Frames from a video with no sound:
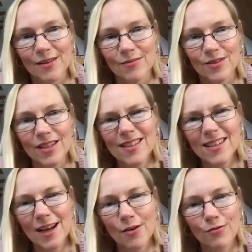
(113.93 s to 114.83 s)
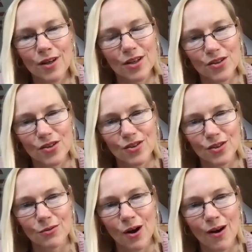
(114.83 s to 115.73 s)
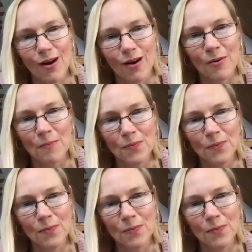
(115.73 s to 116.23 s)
really see how rich you are.